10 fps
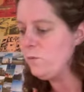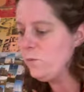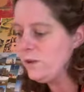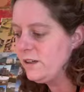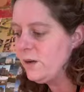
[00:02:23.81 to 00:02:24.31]

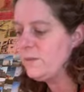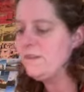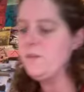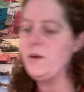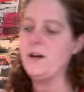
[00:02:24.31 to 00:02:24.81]
what comes in
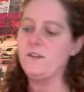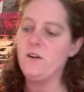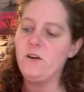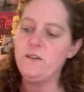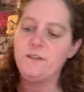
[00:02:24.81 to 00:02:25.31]
the box
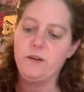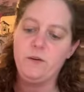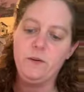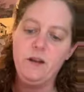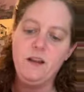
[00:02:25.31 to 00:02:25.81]

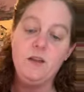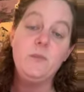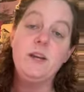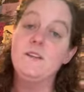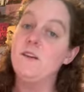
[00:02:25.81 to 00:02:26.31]
also
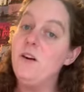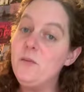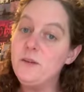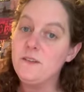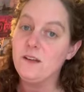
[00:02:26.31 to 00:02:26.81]
because all
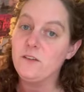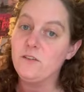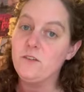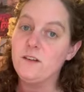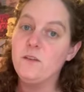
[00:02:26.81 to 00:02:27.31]
mistakes are
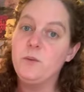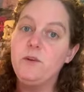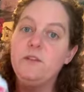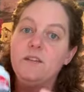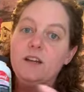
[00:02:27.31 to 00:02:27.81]

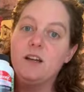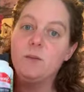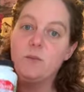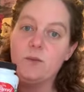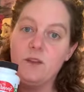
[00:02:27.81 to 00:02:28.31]
fixable. It
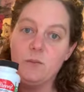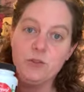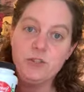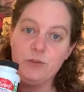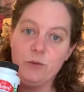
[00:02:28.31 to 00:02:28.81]
comes with the
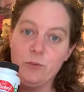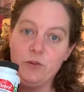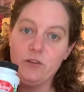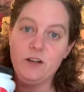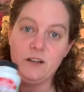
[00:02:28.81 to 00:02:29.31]
emulsion
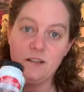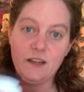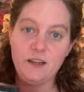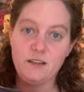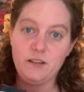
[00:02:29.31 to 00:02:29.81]
remover, and I'll tell
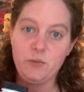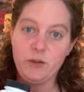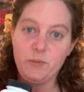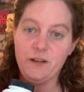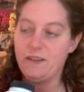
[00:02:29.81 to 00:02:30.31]
you a little bit
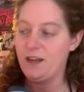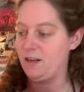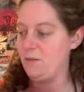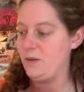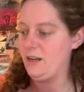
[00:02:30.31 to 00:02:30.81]
about that
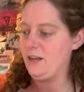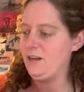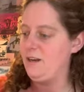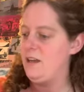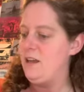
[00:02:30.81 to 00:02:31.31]
in a minute.
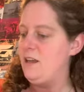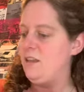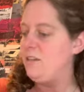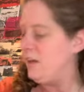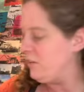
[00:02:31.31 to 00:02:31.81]

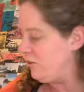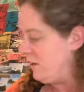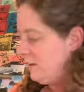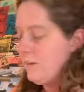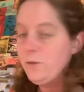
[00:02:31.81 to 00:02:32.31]
The other
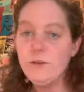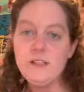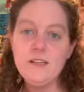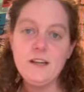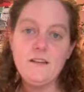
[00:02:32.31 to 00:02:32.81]
thing that's
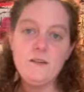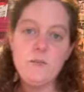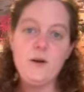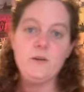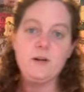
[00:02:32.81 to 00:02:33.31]
really nice
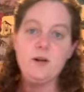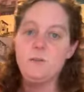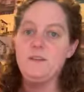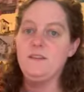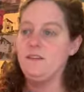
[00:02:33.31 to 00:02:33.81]
about what
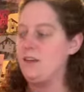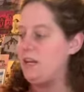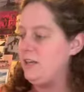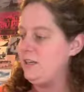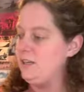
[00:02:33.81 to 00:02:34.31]
comes in the
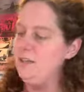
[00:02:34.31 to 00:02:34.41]
kit,